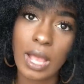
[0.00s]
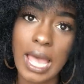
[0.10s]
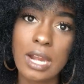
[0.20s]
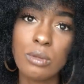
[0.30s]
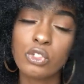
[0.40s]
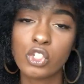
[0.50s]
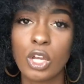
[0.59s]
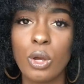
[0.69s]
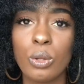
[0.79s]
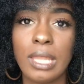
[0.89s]
I don't
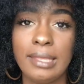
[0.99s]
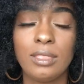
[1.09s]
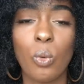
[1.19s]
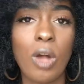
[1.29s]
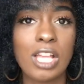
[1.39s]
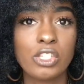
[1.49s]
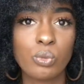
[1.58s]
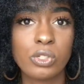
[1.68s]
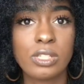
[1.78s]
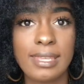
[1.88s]
show like the wash
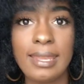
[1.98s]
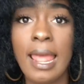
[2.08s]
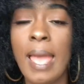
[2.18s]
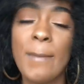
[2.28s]
routine,